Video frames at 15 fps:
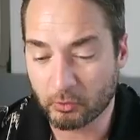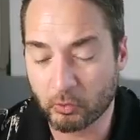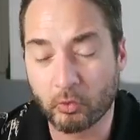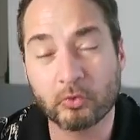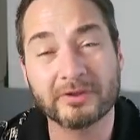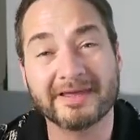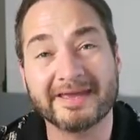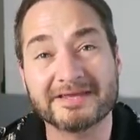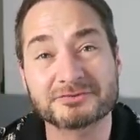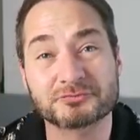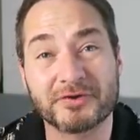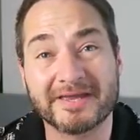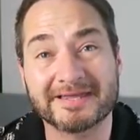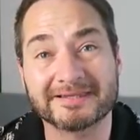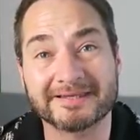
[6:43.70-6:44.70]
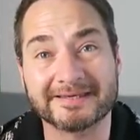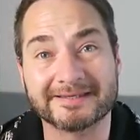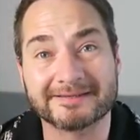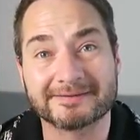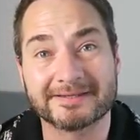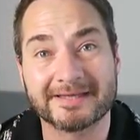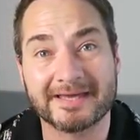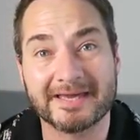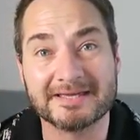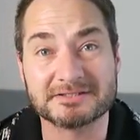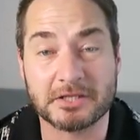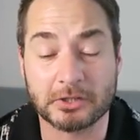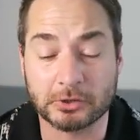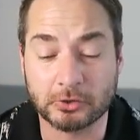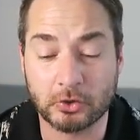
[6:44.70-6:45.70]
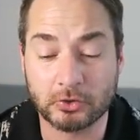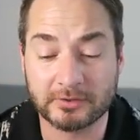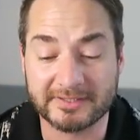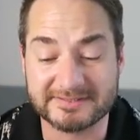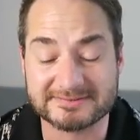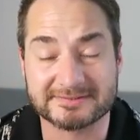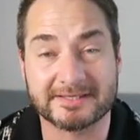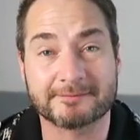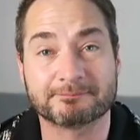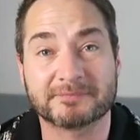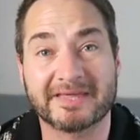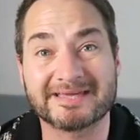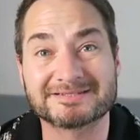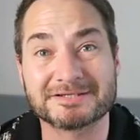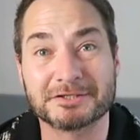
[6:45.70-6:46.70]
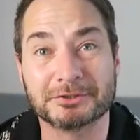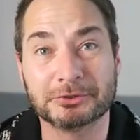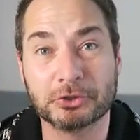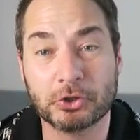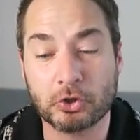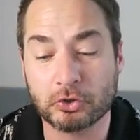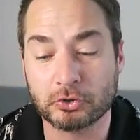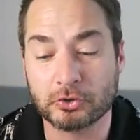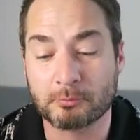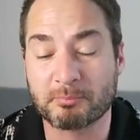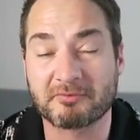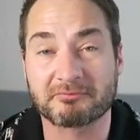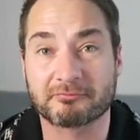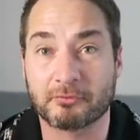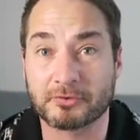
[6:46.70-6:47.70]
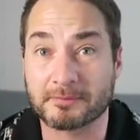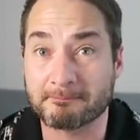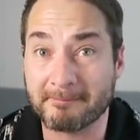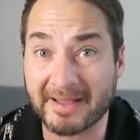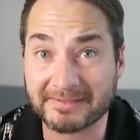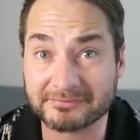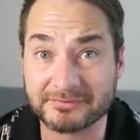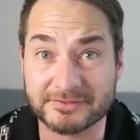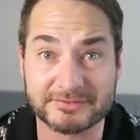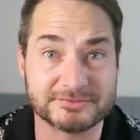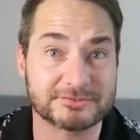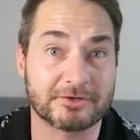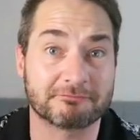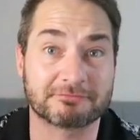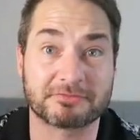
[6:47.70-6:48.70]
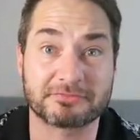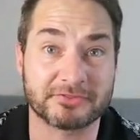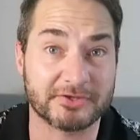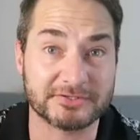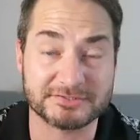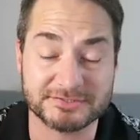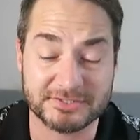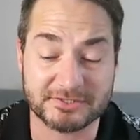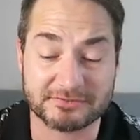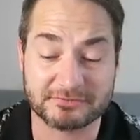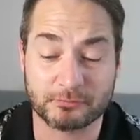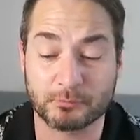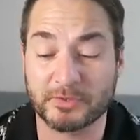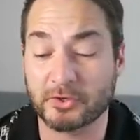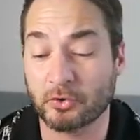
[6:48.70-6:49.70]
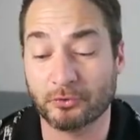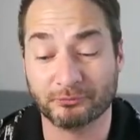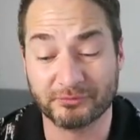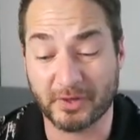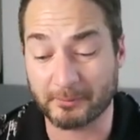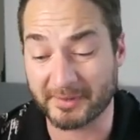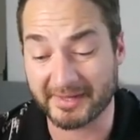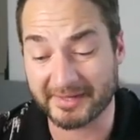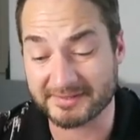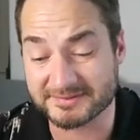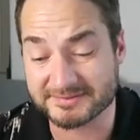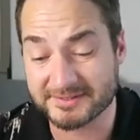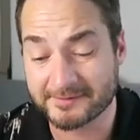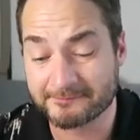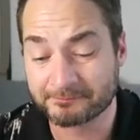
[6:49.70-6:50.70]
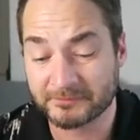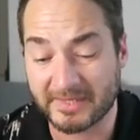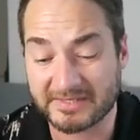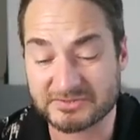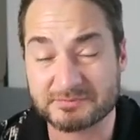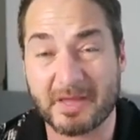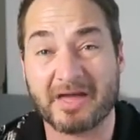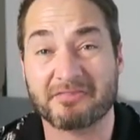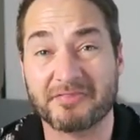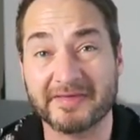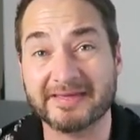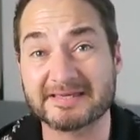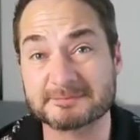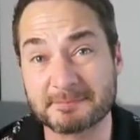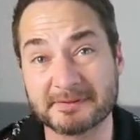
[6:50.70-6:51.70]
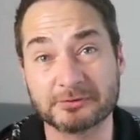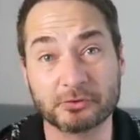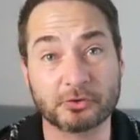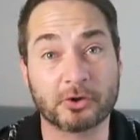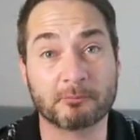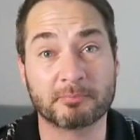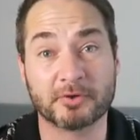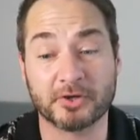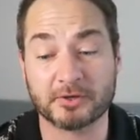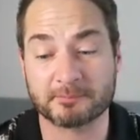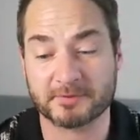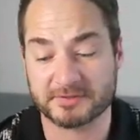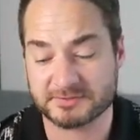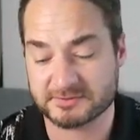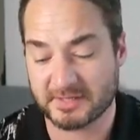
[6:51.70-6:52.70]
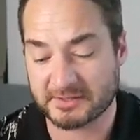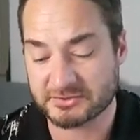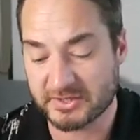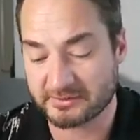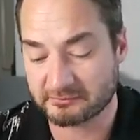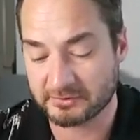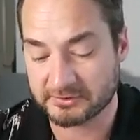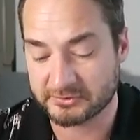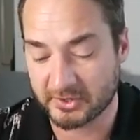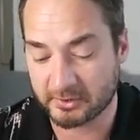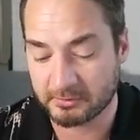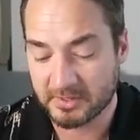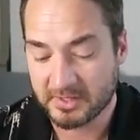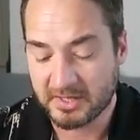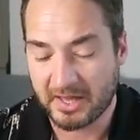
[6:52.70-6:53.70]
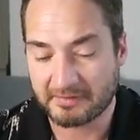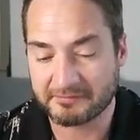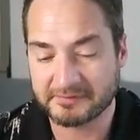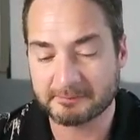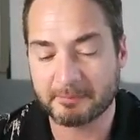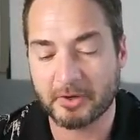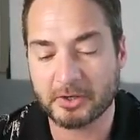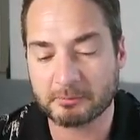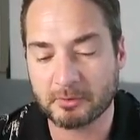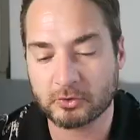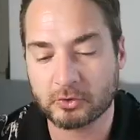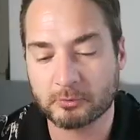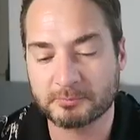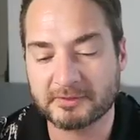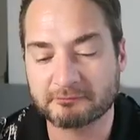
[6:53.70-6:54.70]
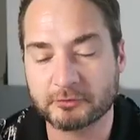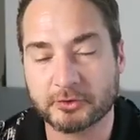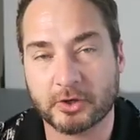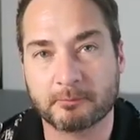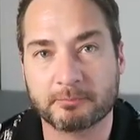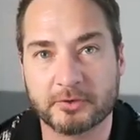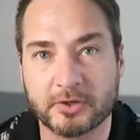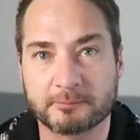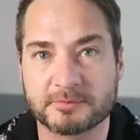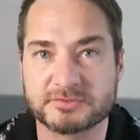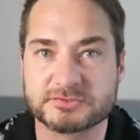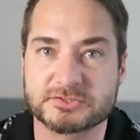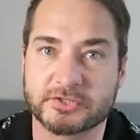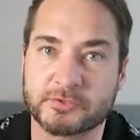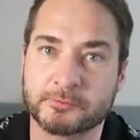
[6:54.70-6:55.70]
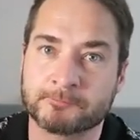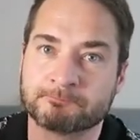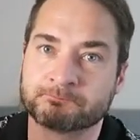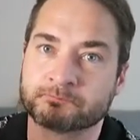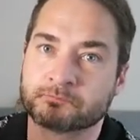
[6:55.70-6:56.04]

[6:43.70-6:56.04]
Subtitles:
all it is really is a lull, isn't it? It's a lull before the madness of the 30th. We all know it is. I think it's been done on purpose. I genuinely do. I think the Pokemon Company have done it on purpose to